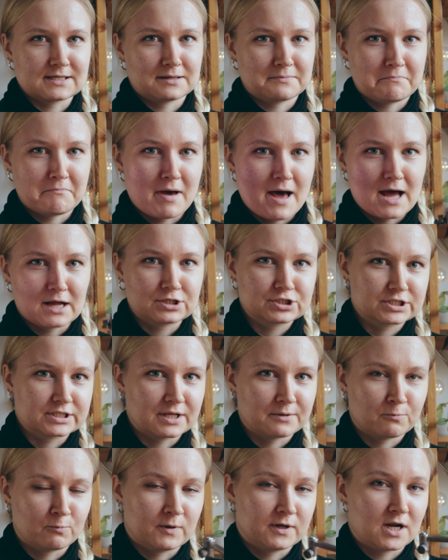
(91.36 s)
and match
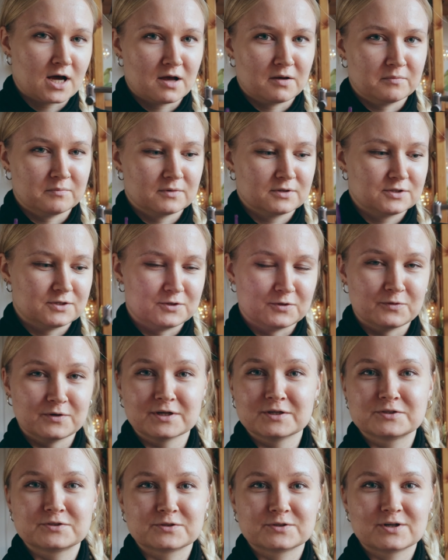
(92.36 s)
them when I'm
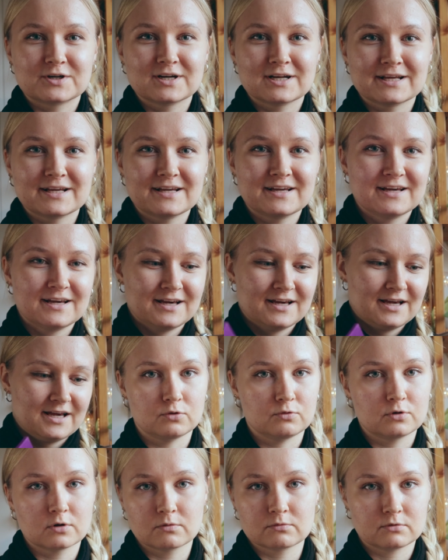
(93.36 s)
doing jewelry.
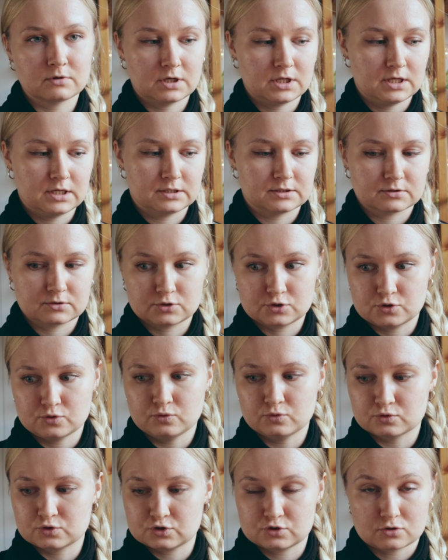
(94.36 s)
You don't need
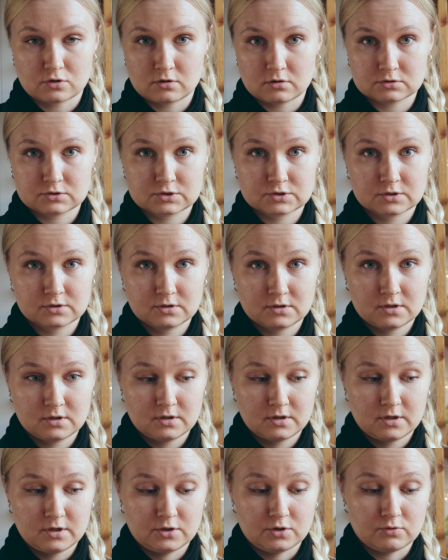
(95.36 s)
two saws.
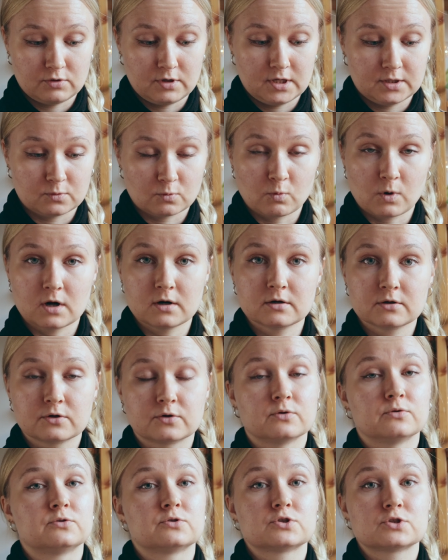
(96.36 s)
You need one
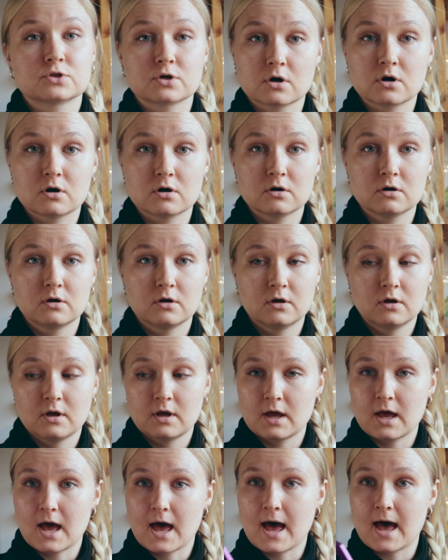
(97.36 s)
good saw
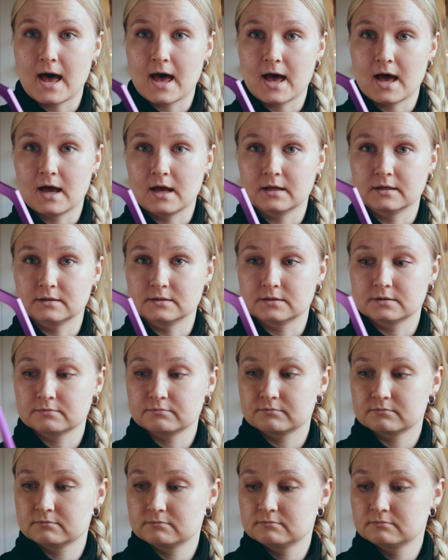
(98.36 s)
and
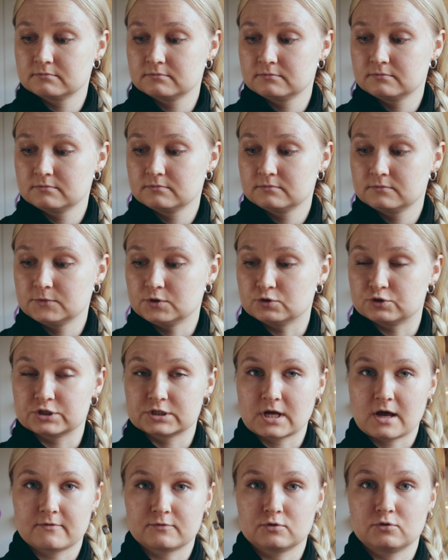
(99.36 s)
you
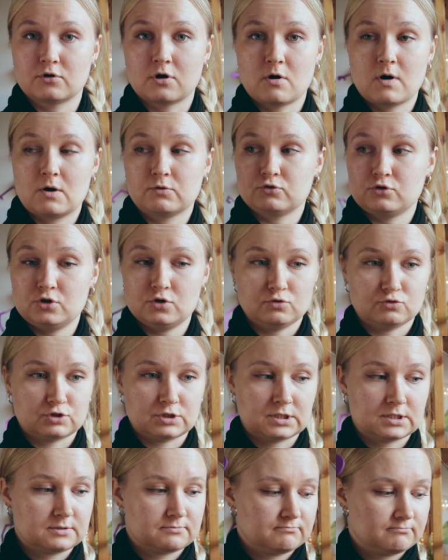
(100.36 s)
just have to know how to use it.